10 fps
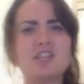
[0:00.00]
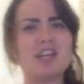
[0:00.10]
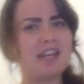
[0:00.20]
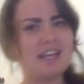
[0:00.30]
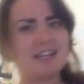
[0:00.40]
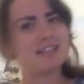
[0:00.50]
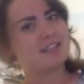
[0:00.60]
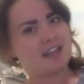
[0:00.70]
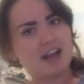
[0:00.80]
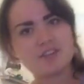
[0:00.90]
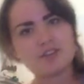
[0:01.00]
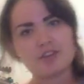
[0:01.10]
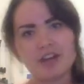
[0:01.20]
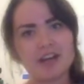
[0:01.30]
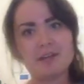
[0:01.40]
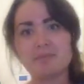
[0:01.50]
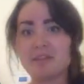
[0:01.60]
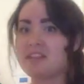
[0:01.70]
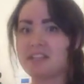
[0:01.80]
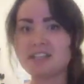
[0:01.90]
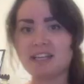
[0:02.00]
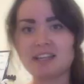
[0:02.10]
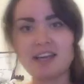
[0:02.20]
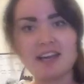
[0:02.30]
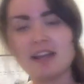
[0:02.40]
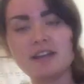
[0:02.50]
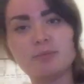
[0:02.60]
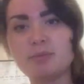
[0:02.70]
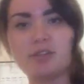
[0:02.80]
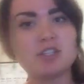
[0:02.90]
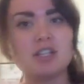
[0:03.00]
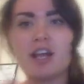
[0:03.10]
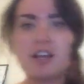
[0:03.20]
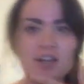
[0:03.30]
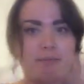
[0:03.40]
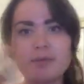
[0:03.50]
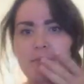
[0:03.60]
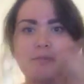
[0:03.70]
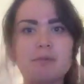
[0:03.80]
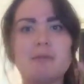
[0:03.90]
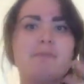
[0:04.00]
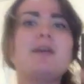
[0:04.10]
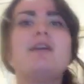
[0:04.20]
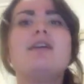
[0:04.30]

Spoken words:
cheese and ice cream and things like that, and it'd be just like, num, num, num, num, num.